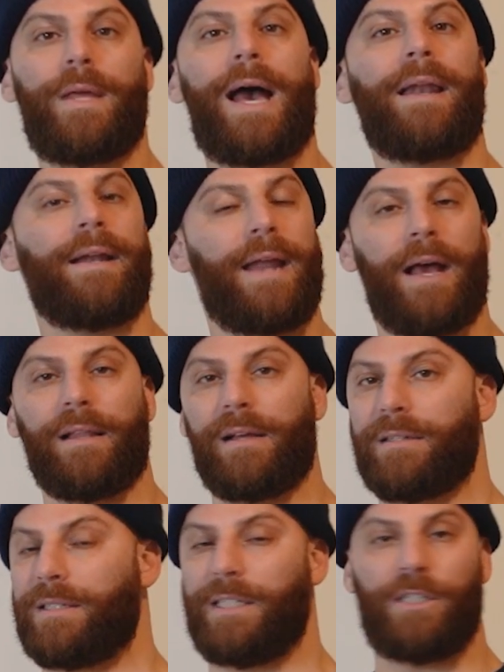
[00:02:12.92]
that in
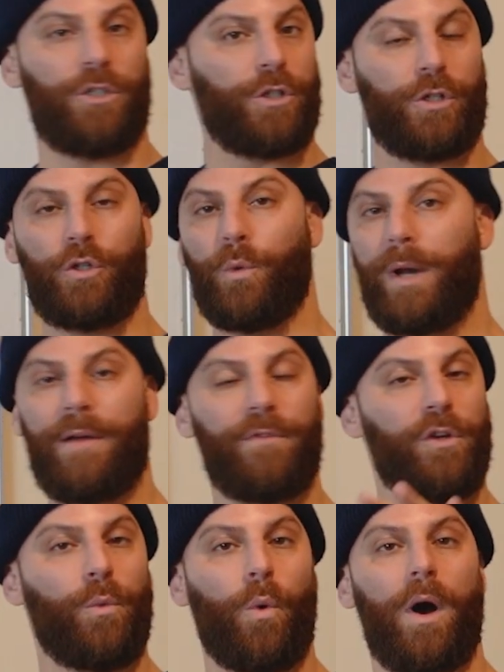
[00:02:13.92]
LLCs. You can do whatever
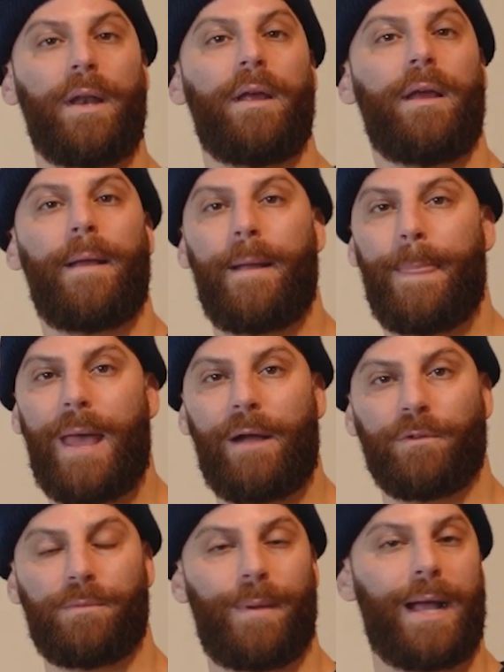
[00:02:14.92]
you want in that
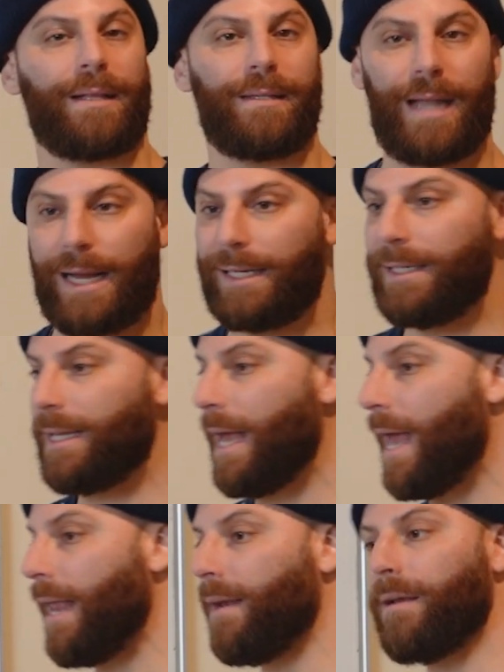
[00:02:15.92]
respect,
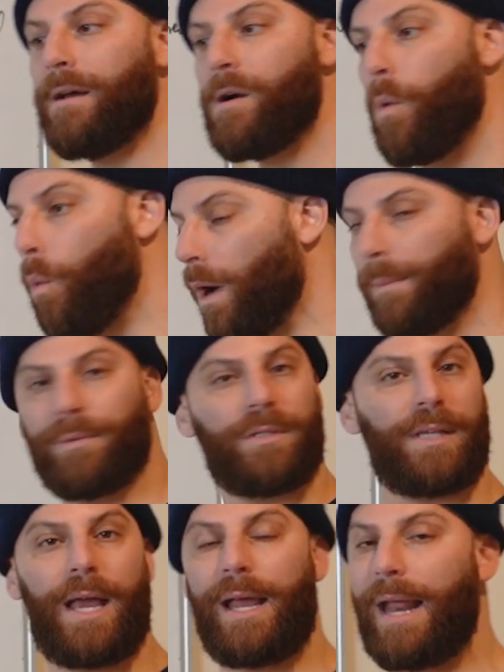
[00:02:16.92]
90-10,
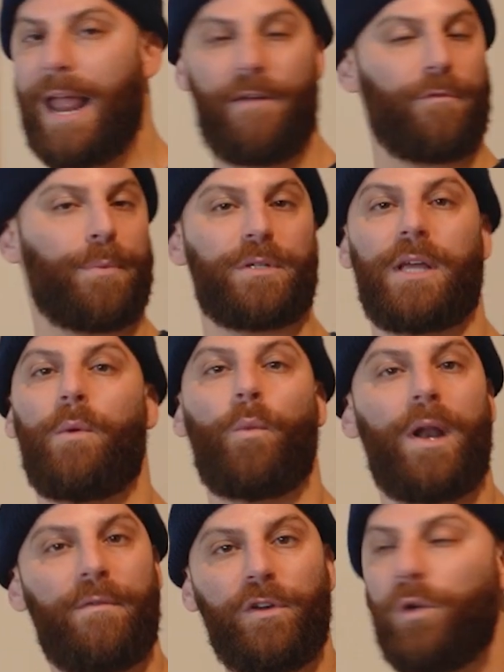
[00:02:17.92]
1%, 0.5%,
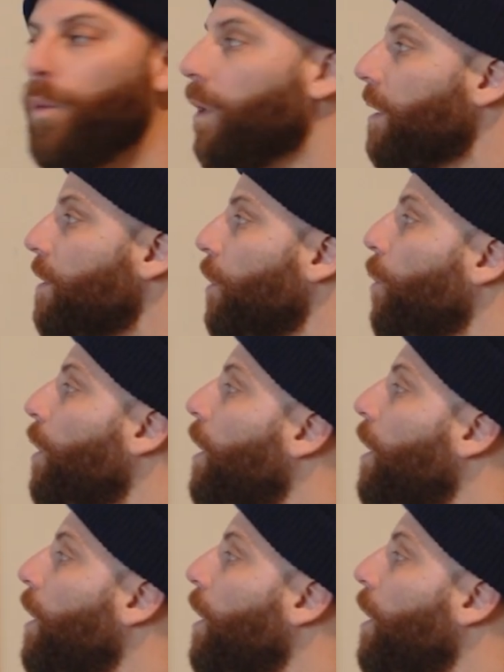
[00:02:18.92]
whatever you want to do,